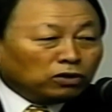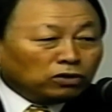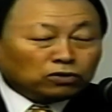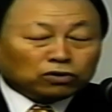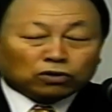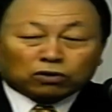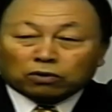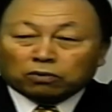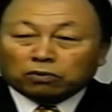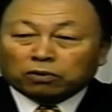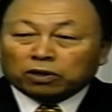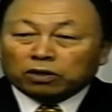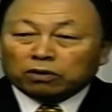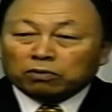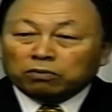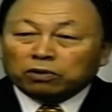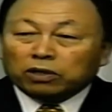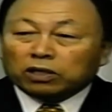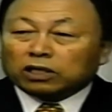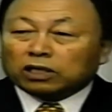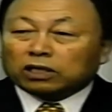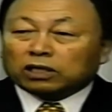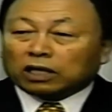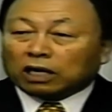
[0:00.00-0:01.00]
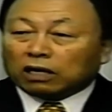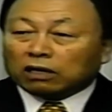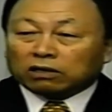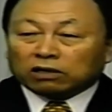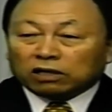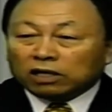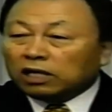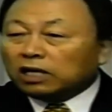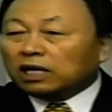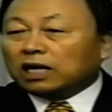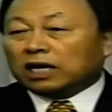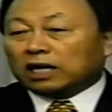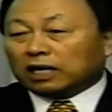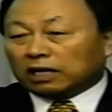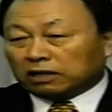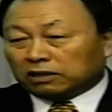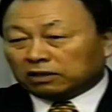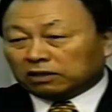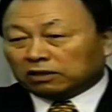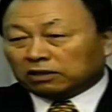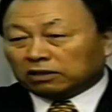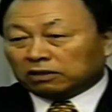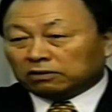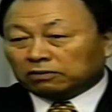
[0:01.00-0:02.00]
die,
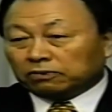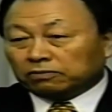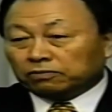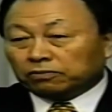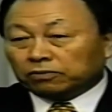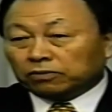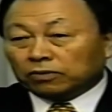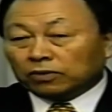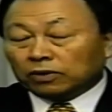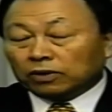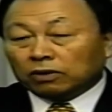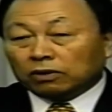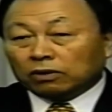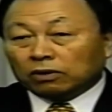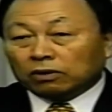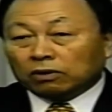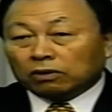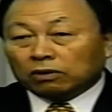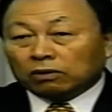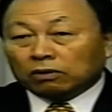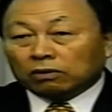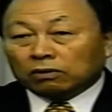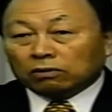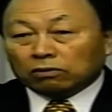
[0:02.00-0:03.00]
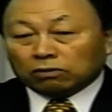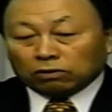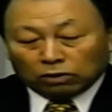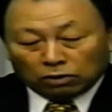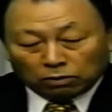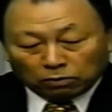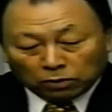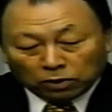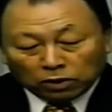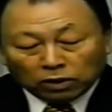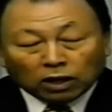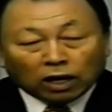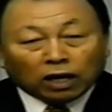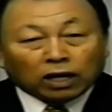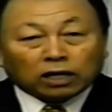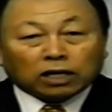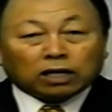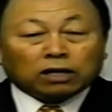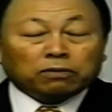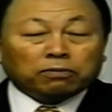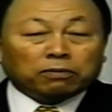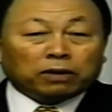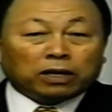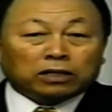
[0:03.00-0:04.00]
looking what they pass down to the children,
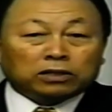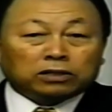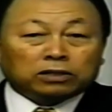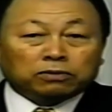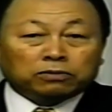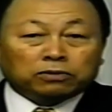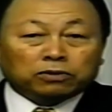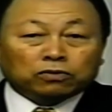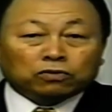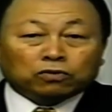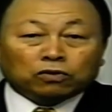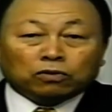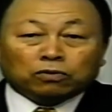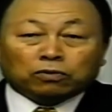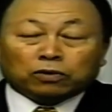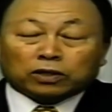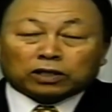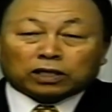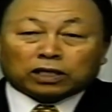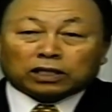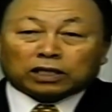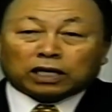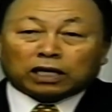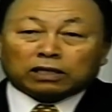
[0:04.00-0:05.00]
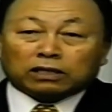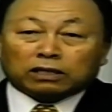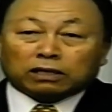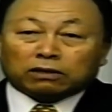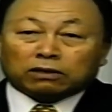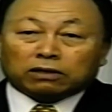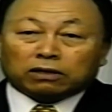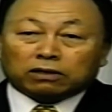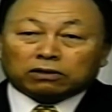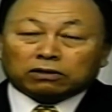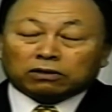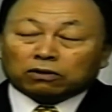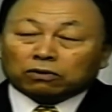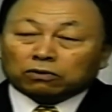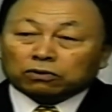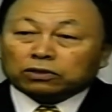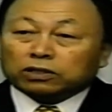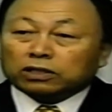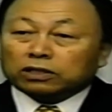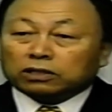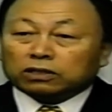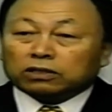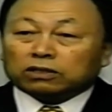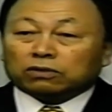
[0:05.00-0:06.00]
they realize they
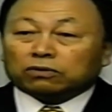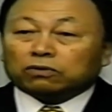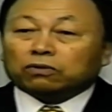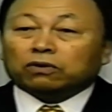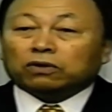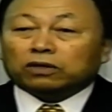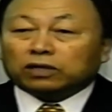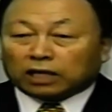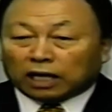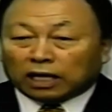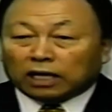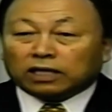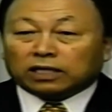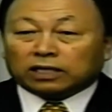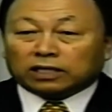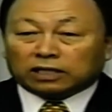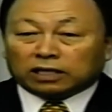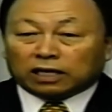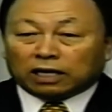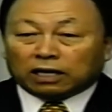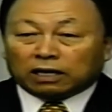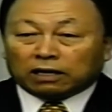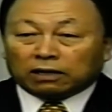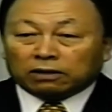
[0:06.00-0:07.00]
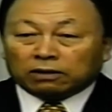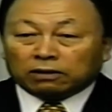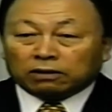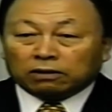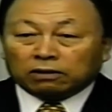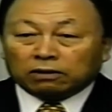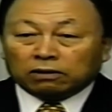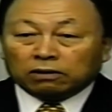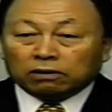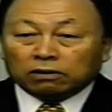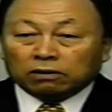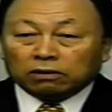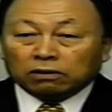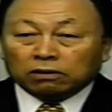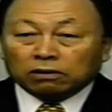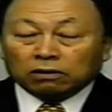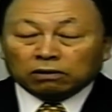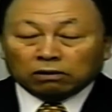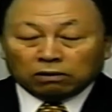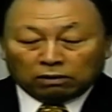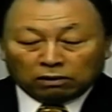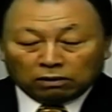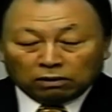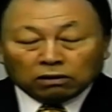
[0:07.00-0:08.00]
don't want to believe. So
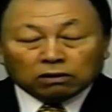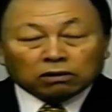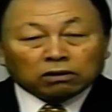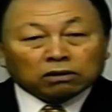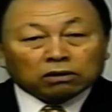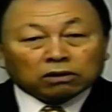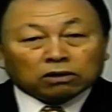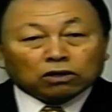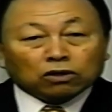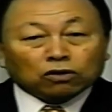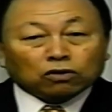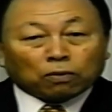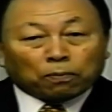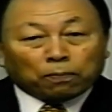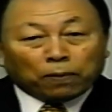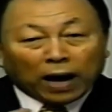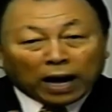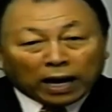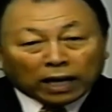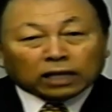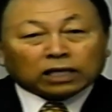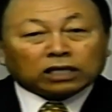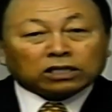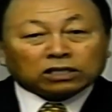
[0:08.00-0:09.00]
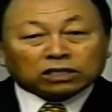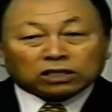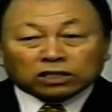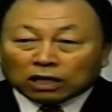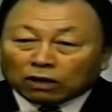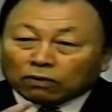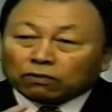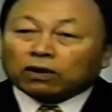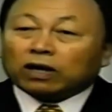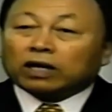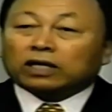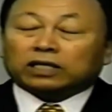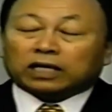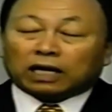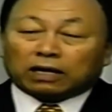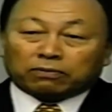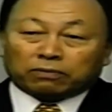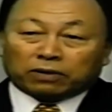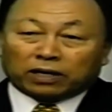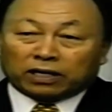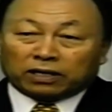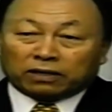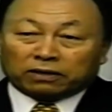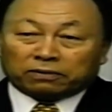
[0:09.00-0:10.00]
God's word has to be sweeter than honey.
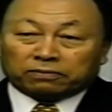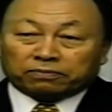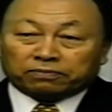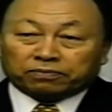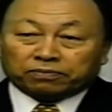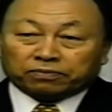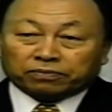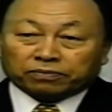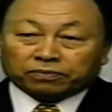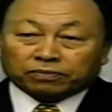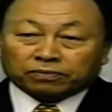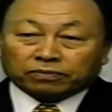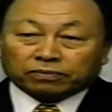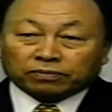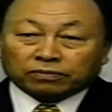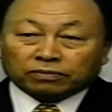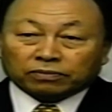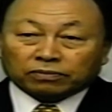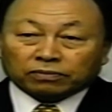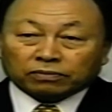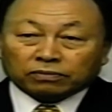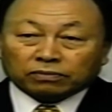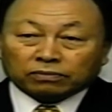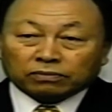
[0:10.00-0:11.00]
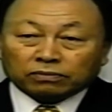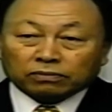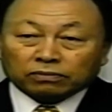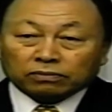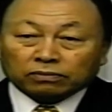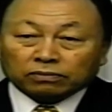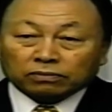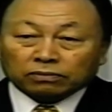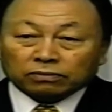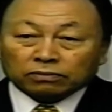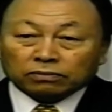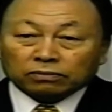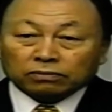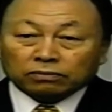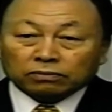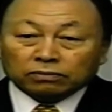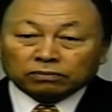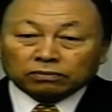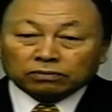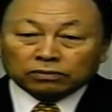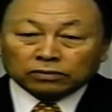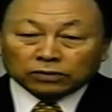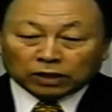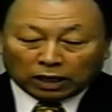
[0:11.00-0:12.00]
Why is it they've ended up like that? Because it was
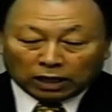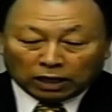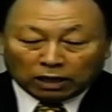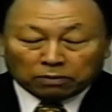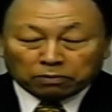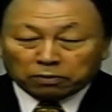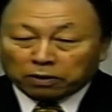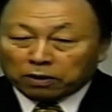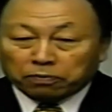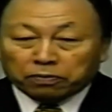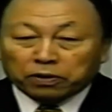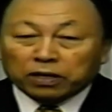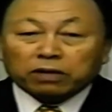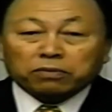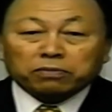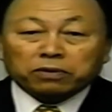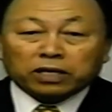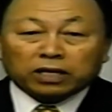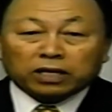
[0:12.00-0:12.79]
outside of Christ.